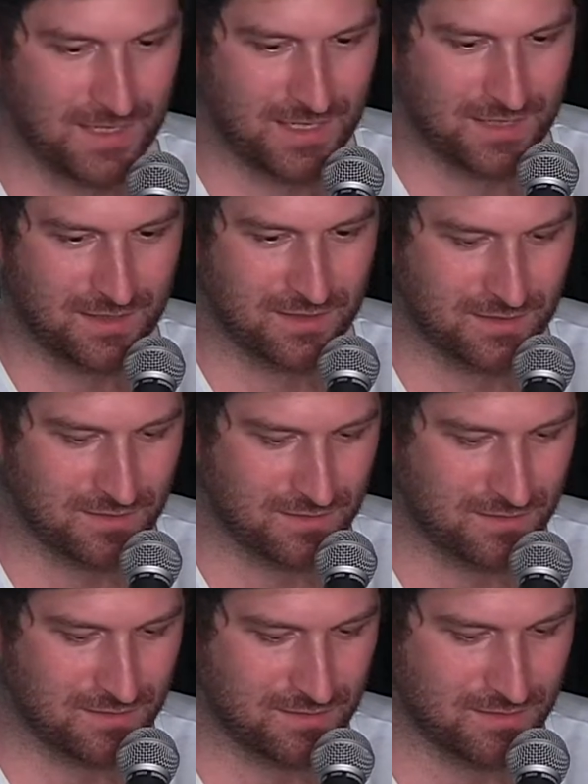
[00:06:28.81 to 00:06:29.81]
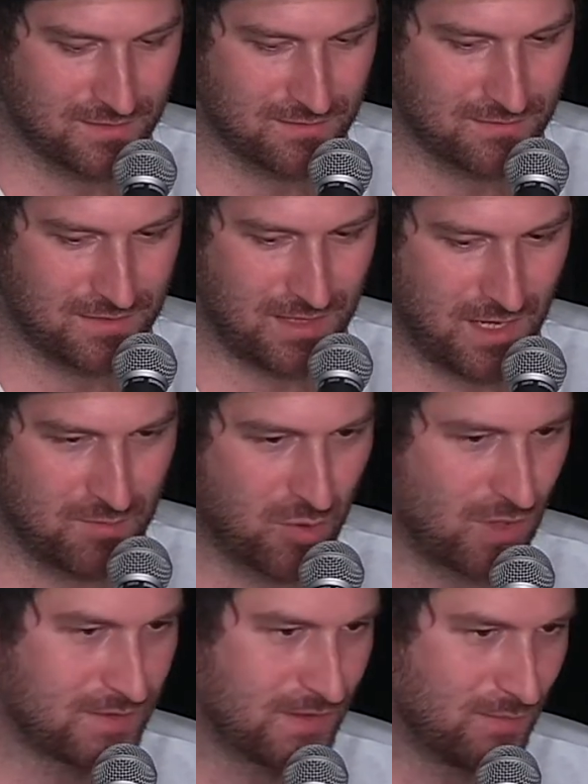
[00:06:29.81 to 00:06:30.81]
And I
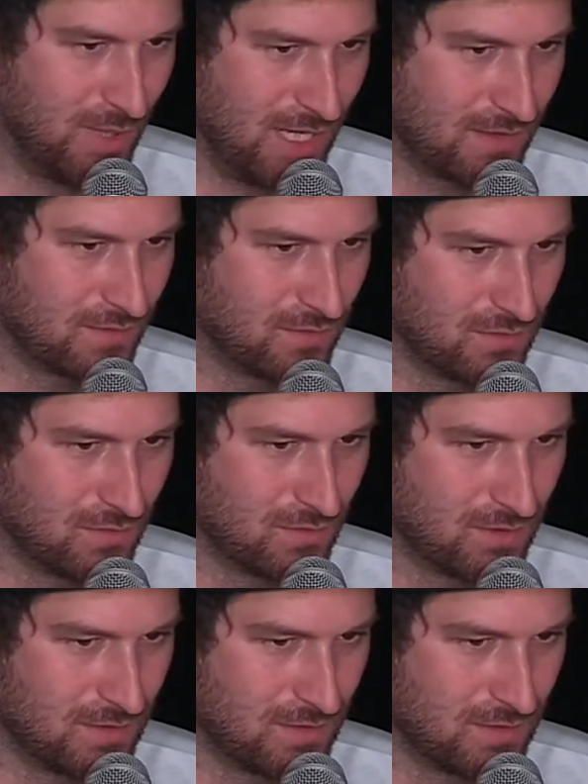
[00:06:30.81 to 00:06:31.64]
brought it back to